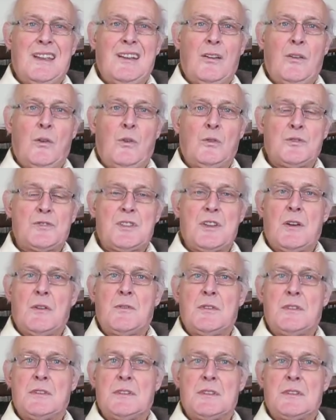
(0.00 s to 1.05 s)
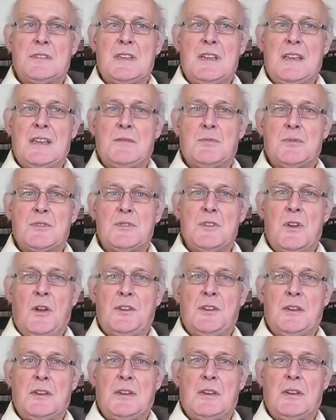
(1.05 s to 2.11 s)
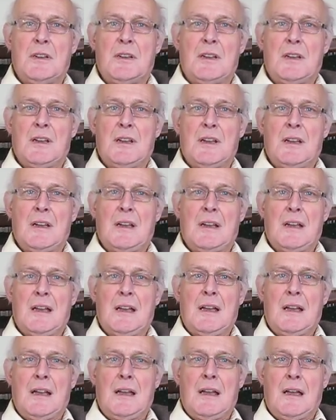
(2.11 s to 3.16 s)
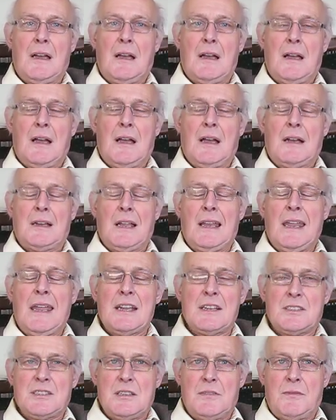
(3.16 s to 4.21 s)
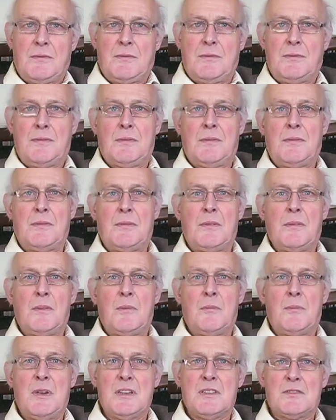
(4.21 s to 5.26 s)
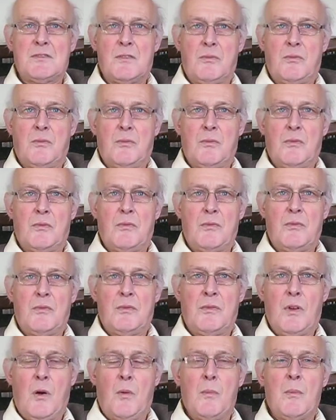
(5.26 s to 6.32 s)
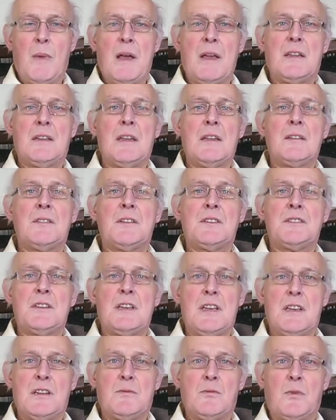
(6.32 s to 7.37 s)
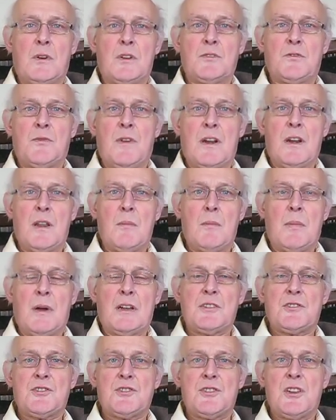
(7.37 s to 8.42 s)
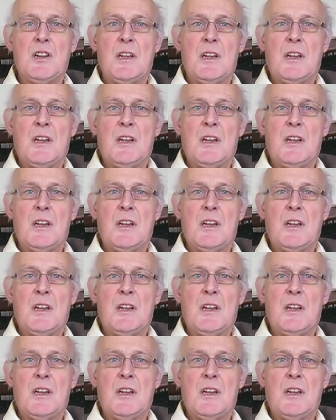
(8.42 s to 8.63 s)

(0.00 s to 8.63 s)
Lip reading: also that it was not a collective piece of filmmaking, that it was very much